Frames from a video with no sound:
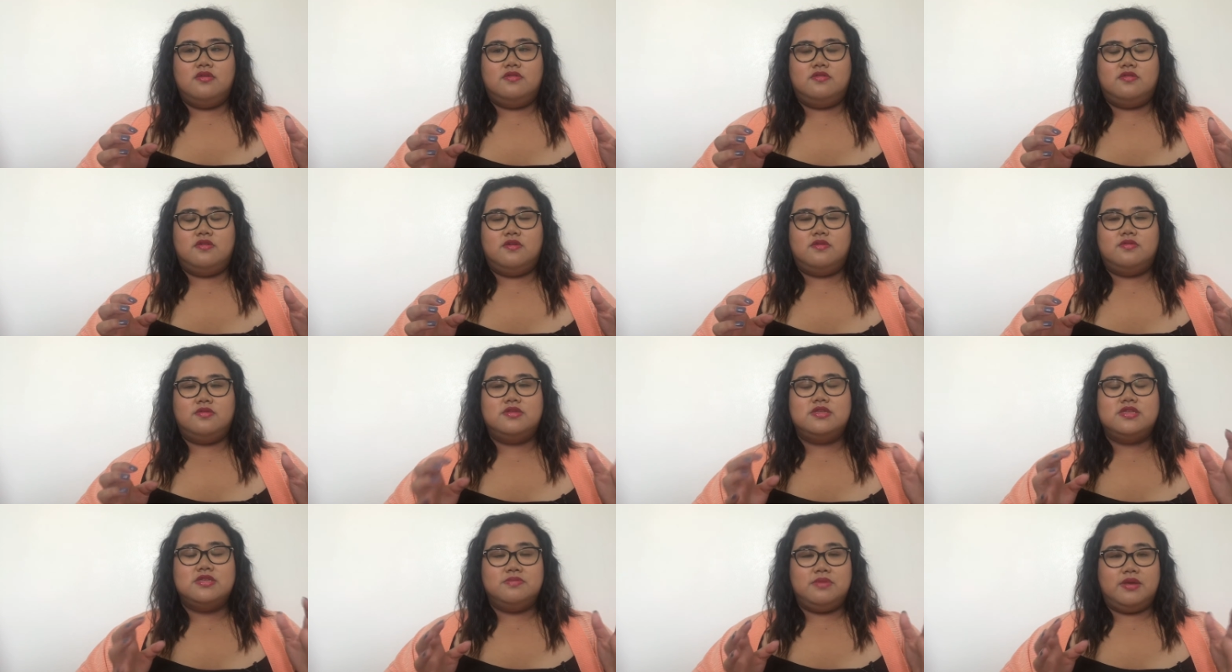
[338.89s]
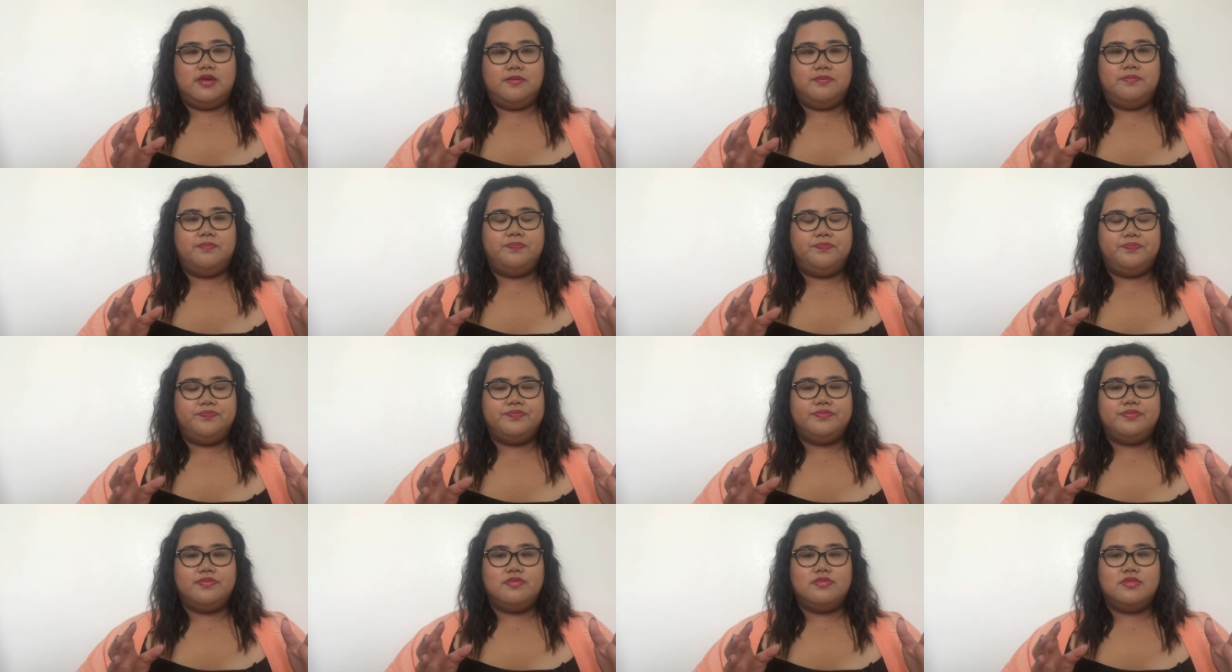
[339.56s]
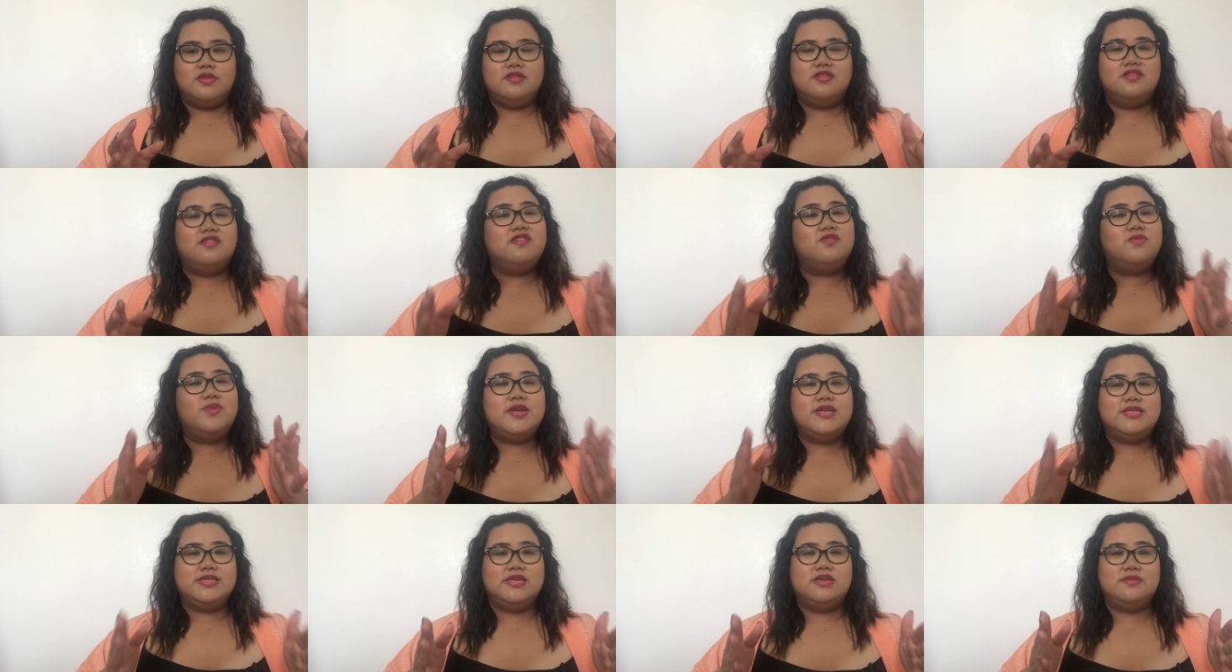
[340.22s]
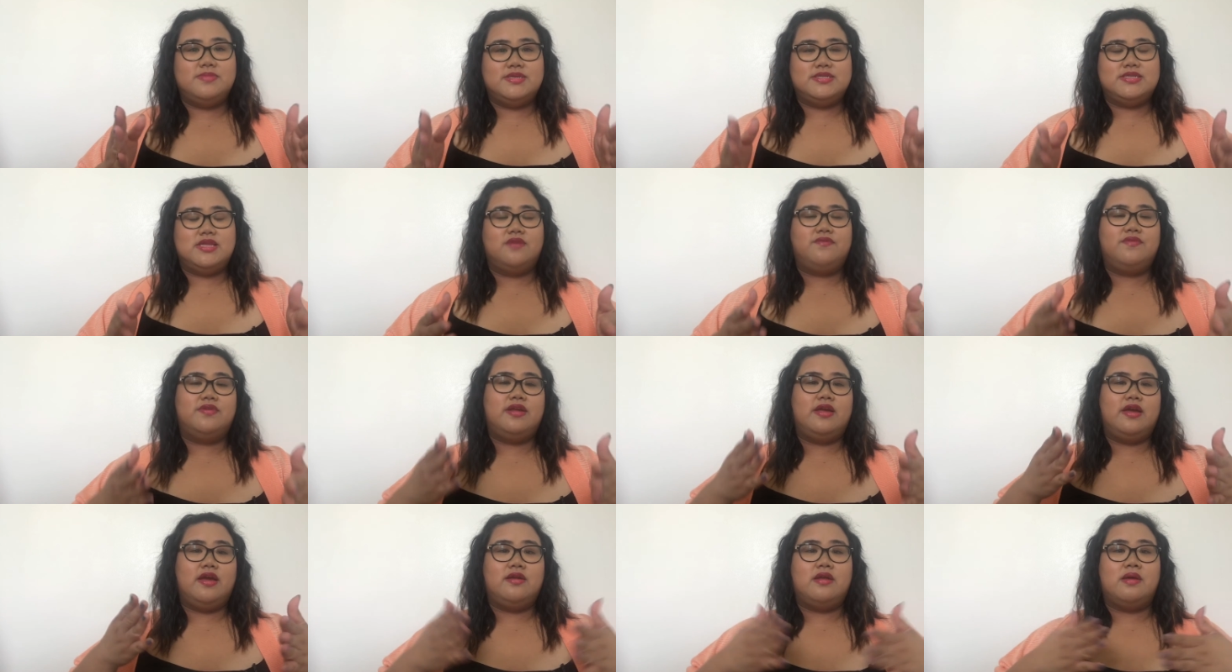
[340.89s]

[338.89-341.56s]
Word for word: So this is me. This is what I say to myself, and, I,